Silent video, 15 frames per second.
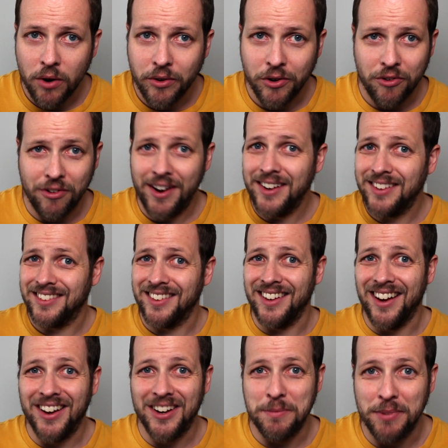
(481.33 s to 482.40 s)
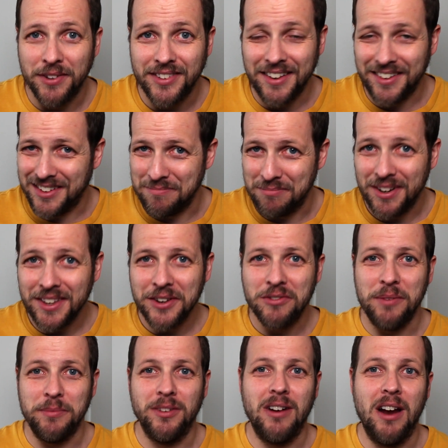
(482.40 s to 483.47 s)
create a 100% complete
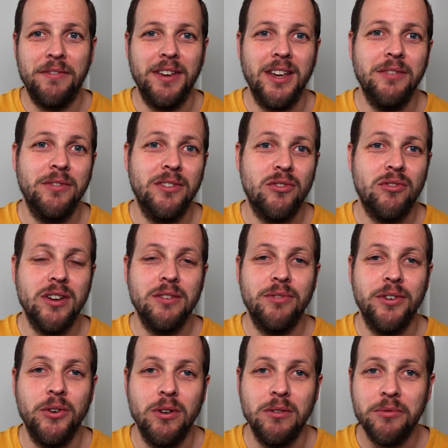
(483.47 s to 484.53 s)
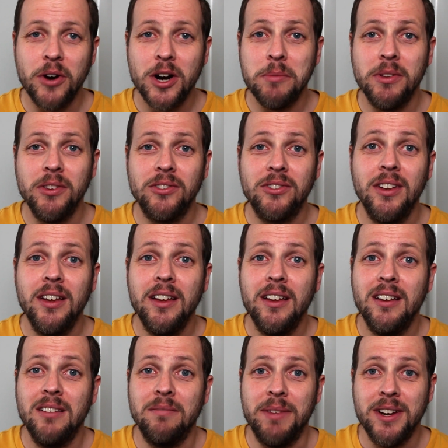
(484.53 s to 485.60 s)
cryptographic inventory for your environments,
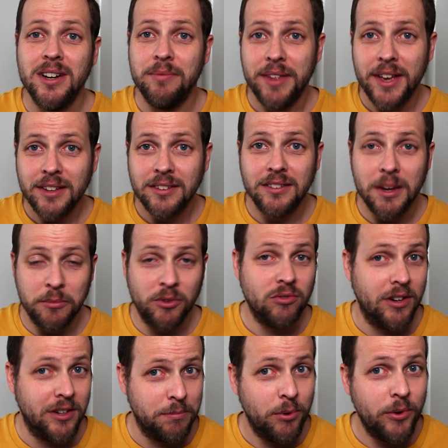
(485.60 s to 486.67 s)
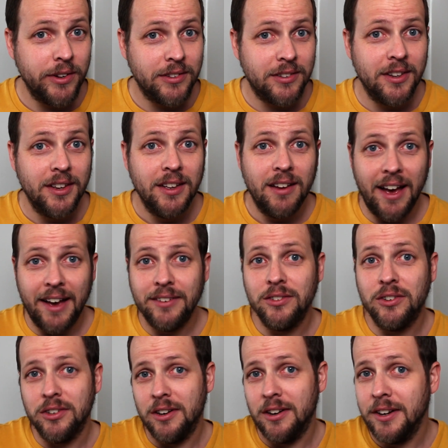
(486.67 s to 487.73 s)
they're there to demonstrate a point and
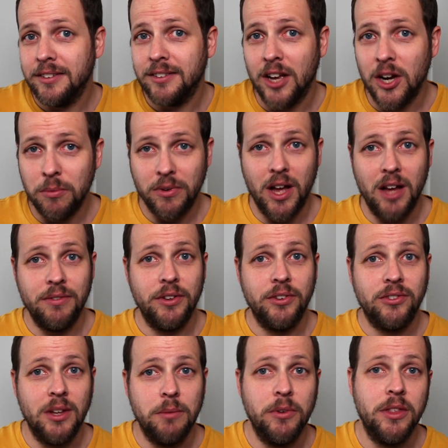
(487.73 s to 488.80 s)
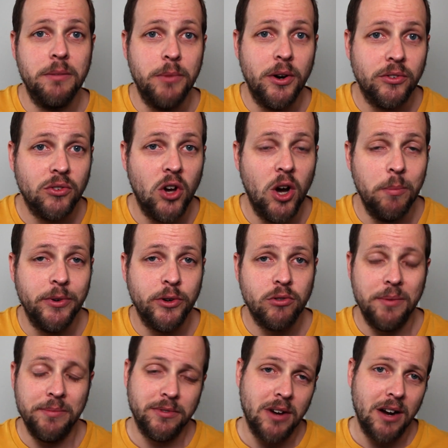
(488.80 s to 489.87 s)
could at least help cover some of the most common
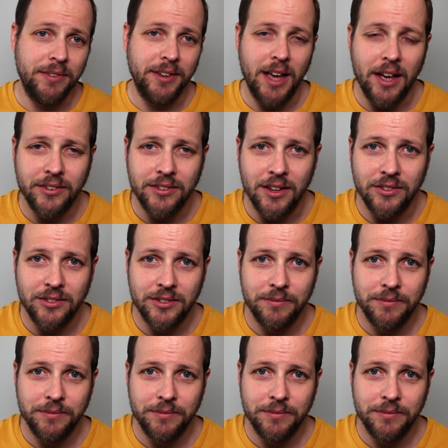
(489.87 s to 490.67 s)
cryptographic assets.